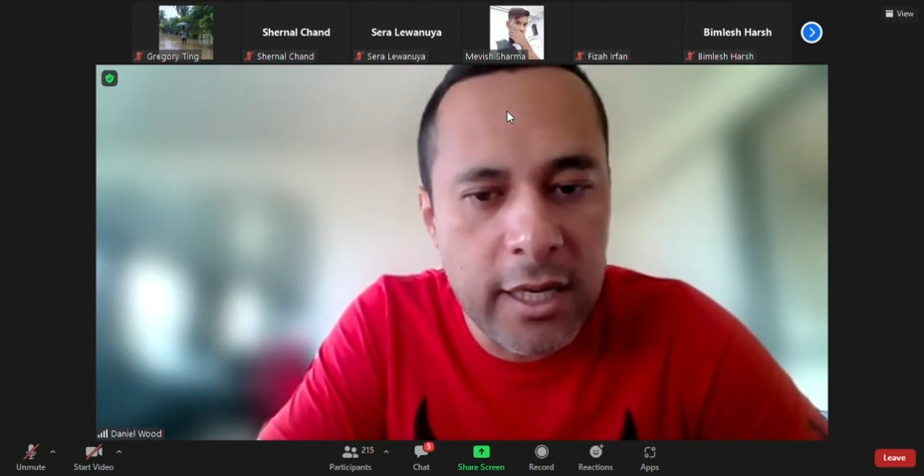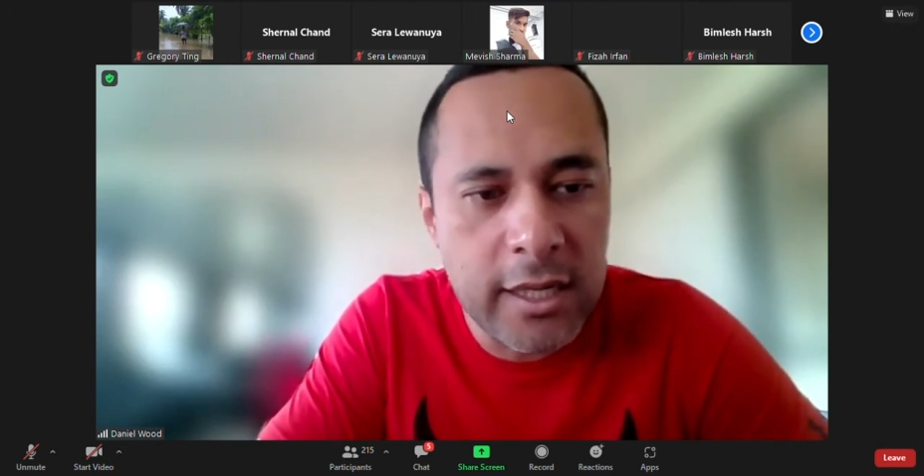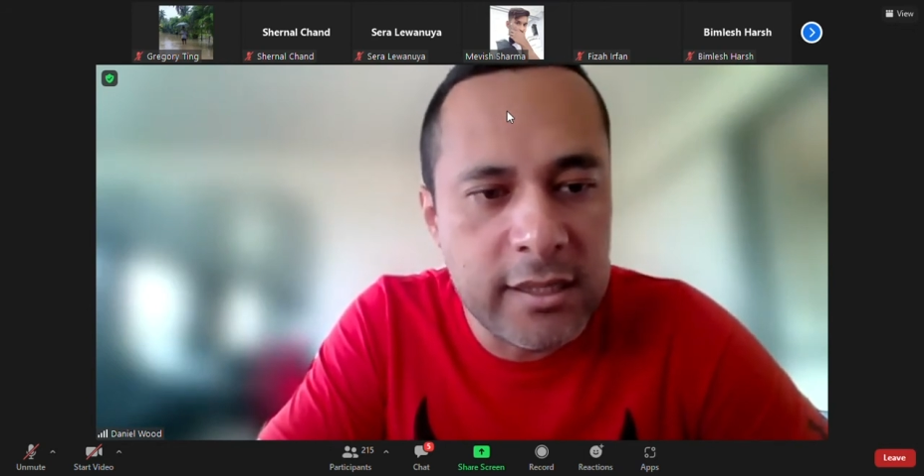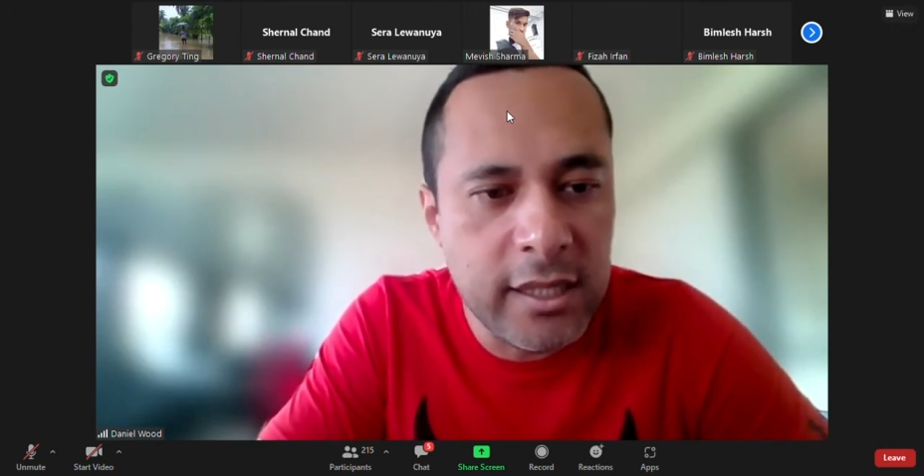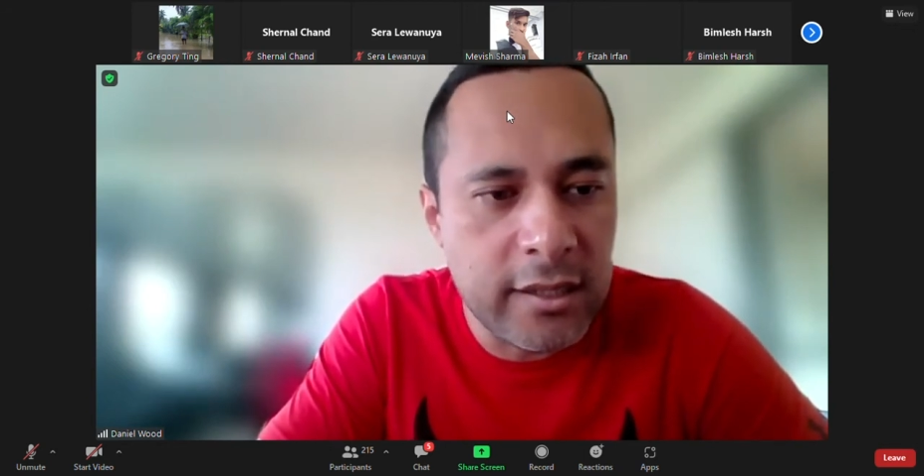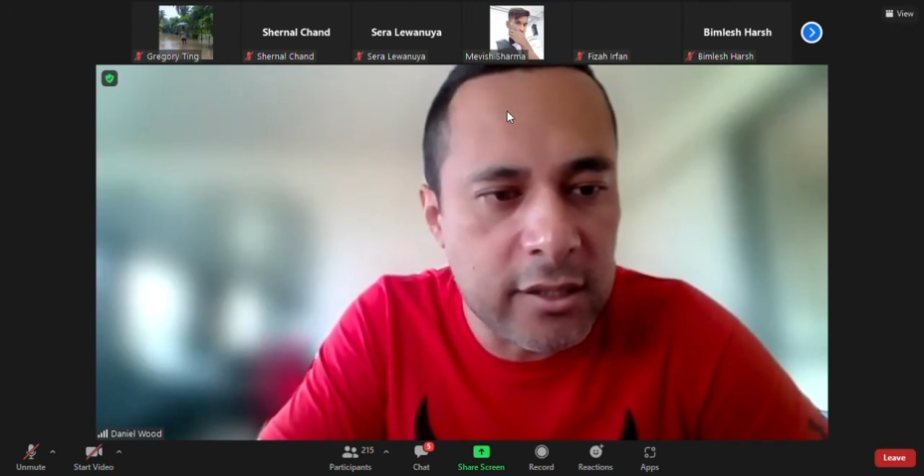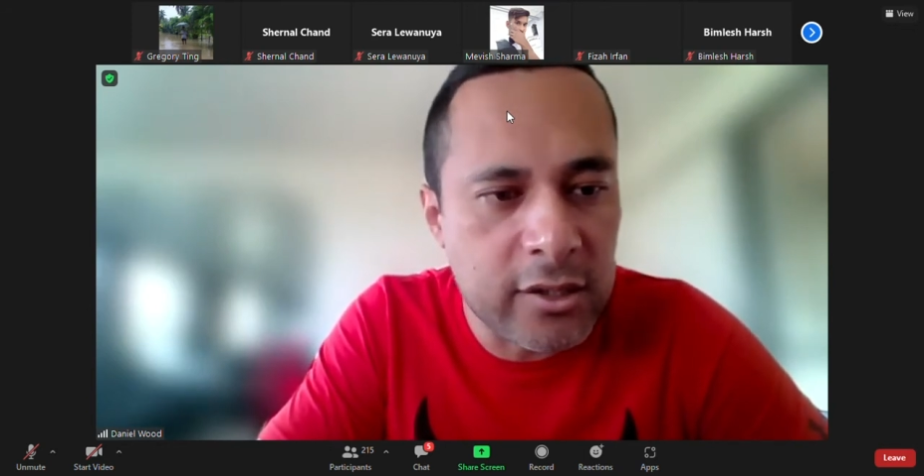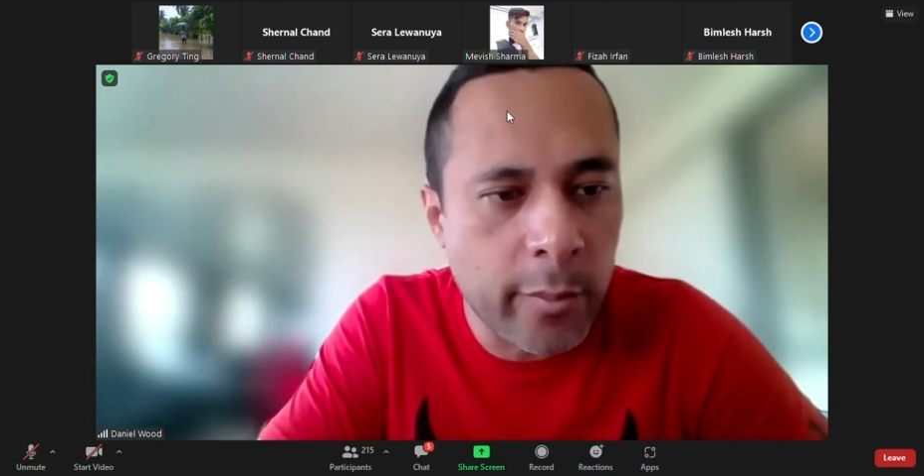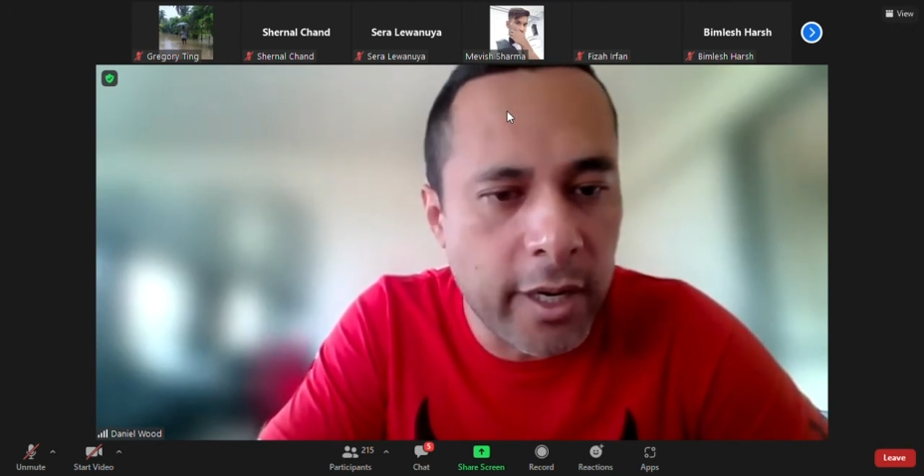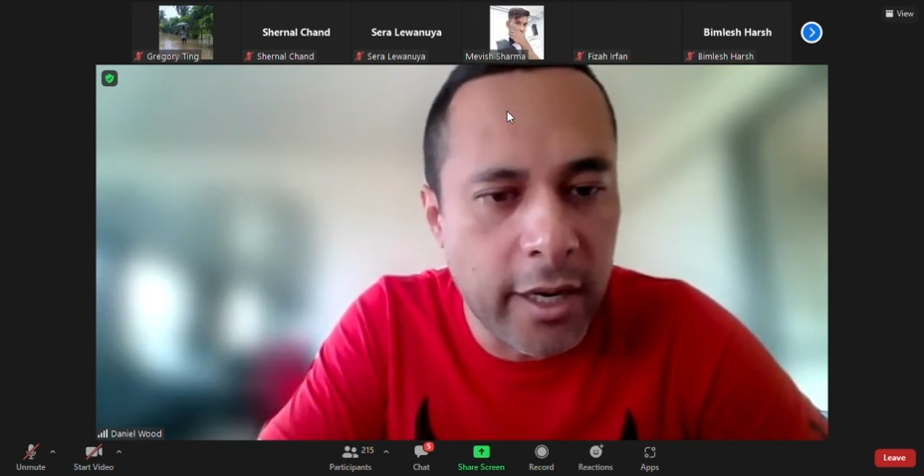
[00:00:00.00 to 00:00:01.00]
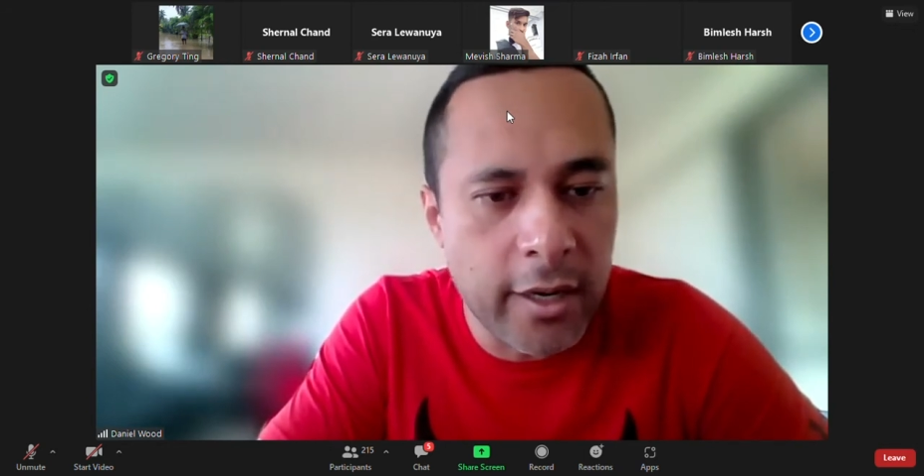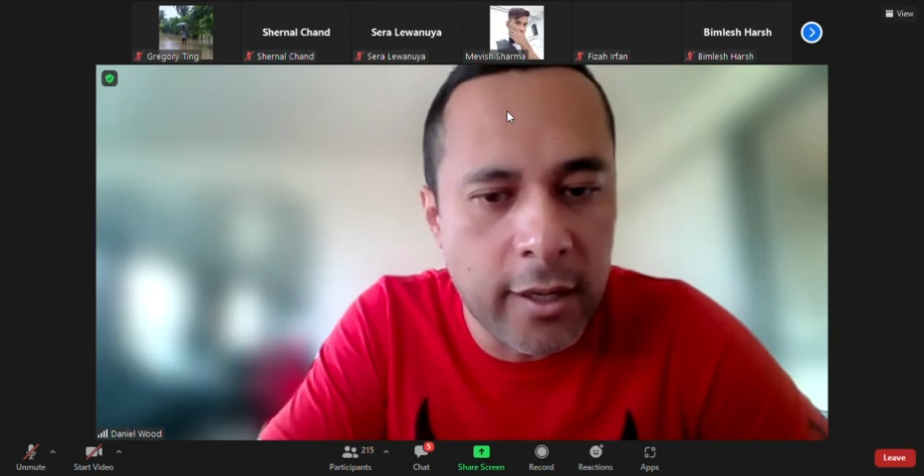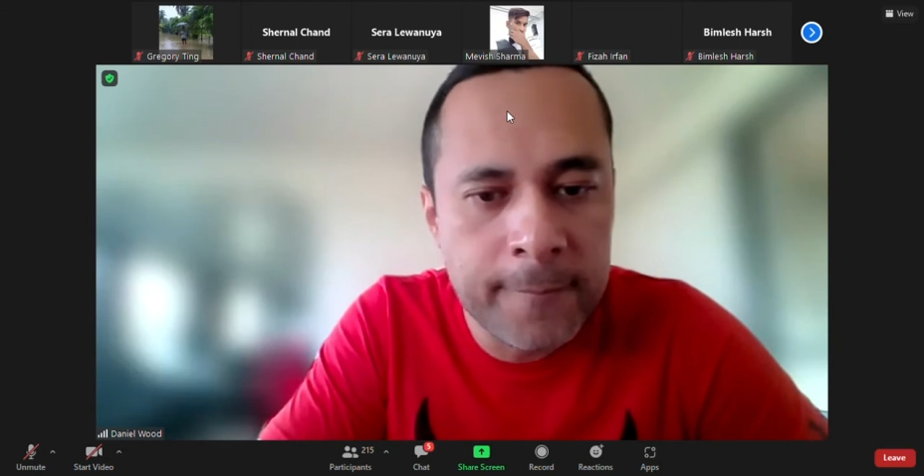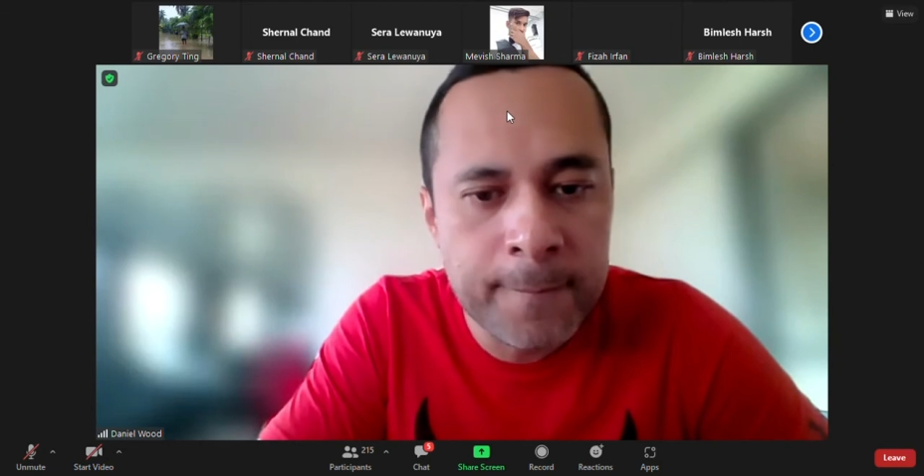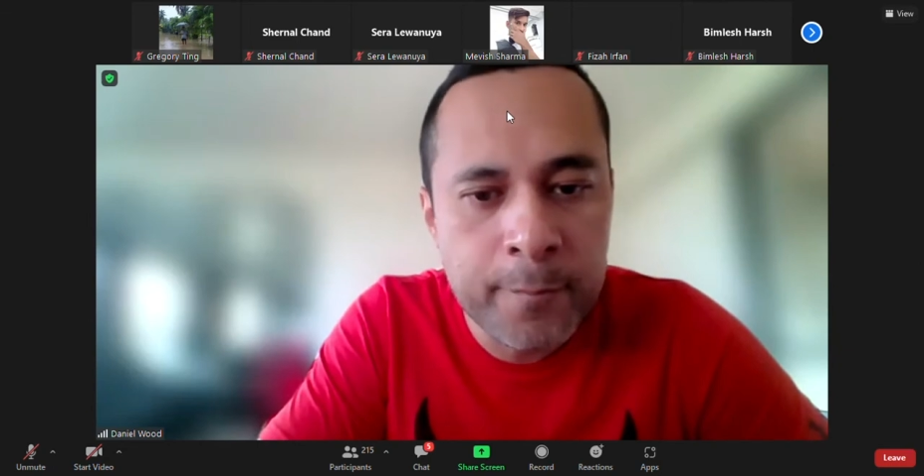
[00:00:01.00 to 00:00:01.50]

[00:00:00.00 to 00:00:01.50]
easy discriminator